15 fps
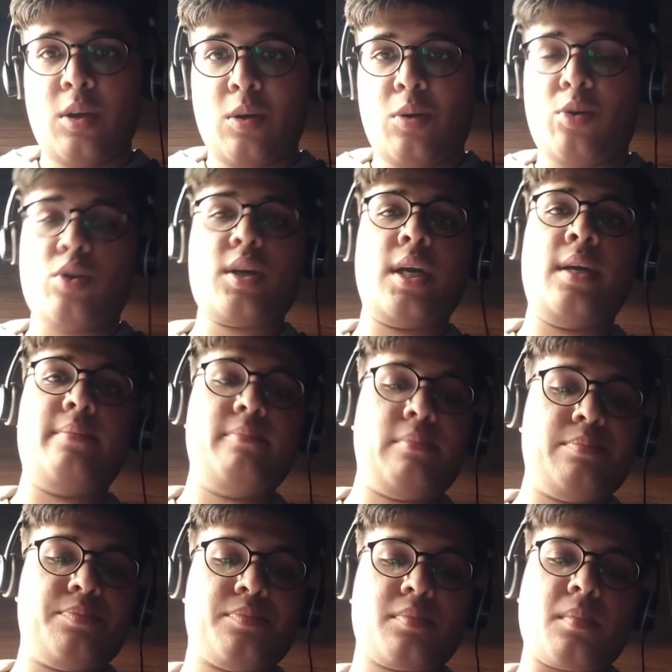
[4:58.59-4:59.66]
Okay,
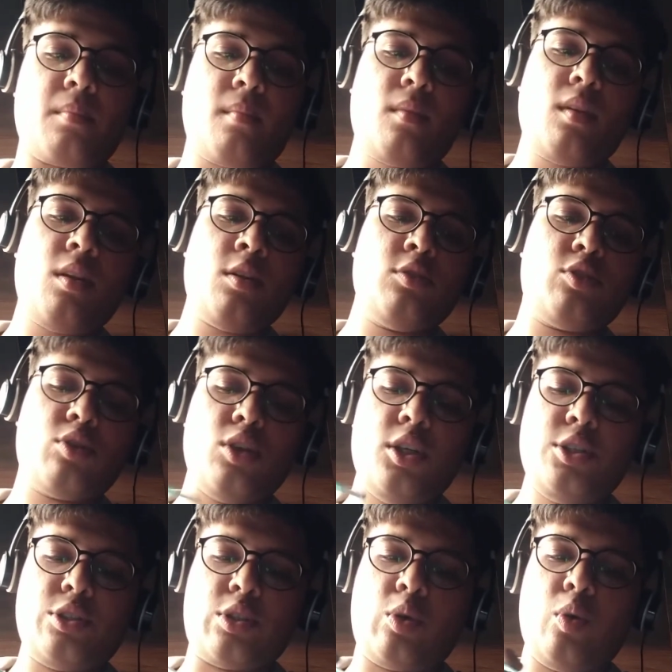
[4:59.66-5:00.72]
So
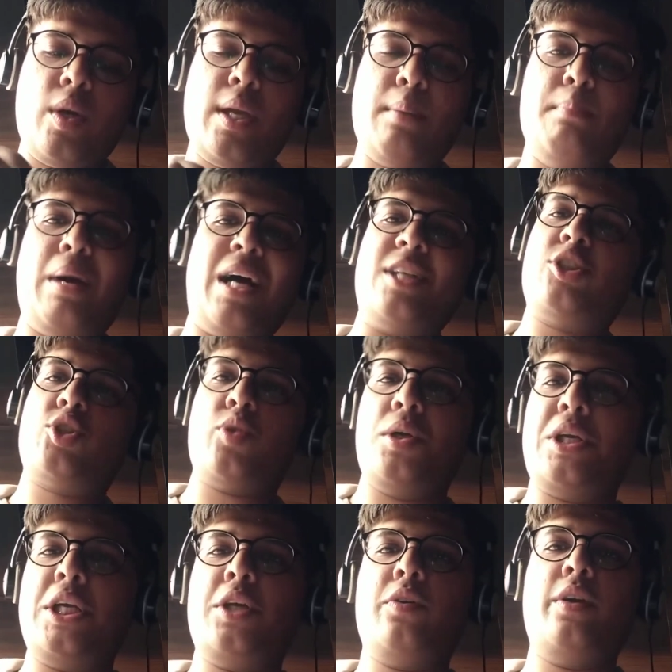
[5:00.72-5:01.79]
it's going March
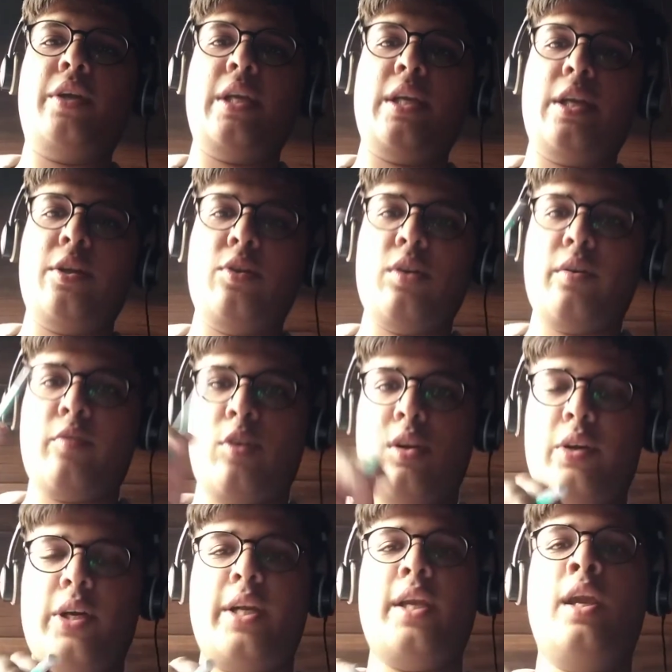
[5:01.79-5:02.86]
2020 and you have
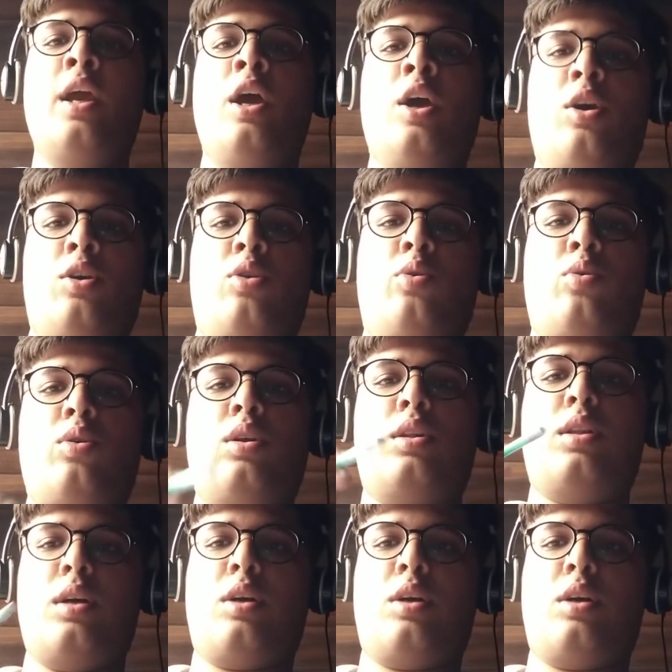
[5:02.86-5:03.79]
already known the